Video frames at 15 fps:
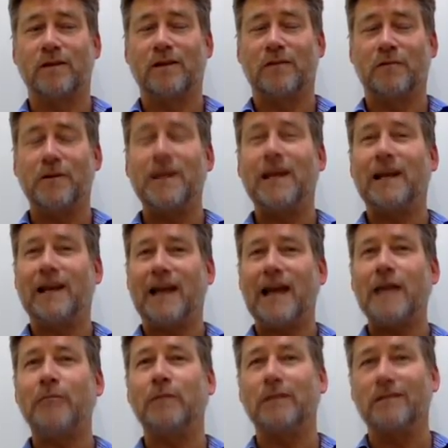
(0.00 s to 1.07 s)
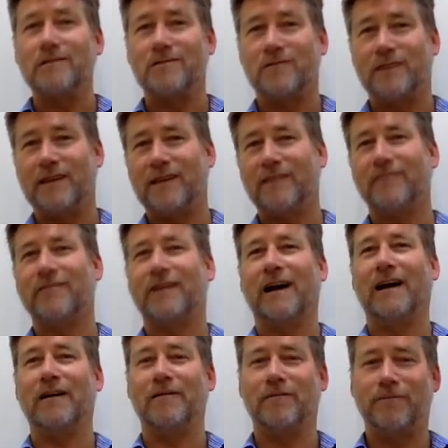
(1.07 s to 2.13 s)
reading labels, reading
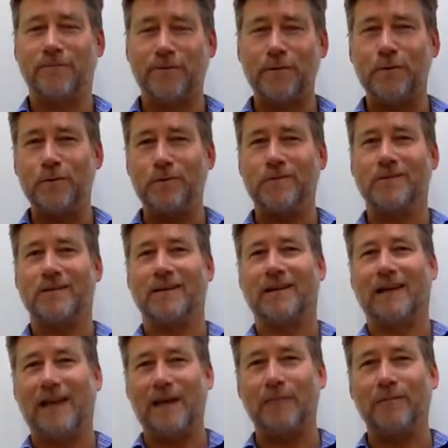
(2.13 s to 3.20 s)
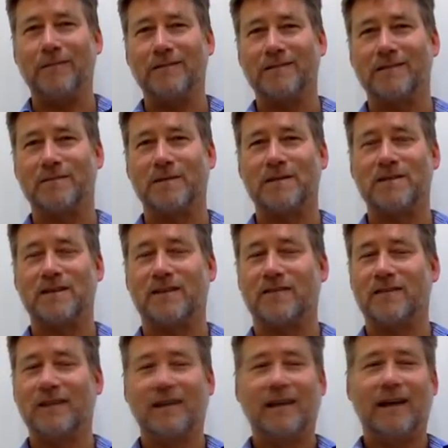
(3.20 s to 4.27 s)
food labels, especially,
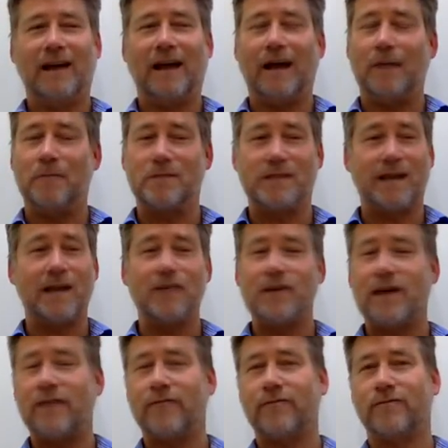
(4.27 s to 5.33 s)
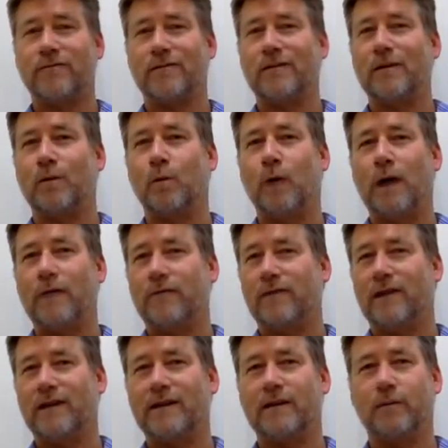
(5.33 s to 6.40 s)
so they don't have a wide
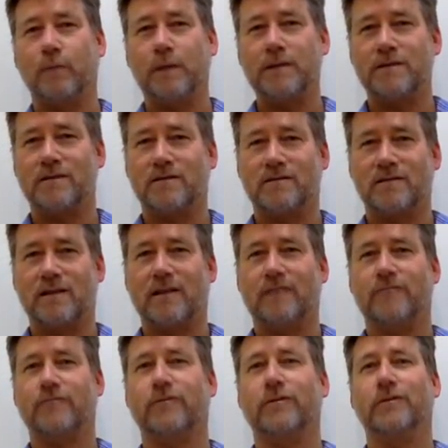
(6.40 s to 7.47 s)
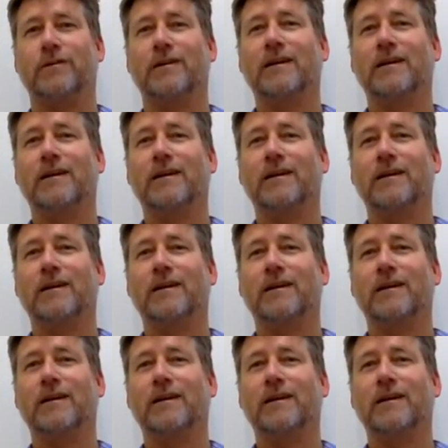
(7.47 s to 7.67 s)
variety of Western style food.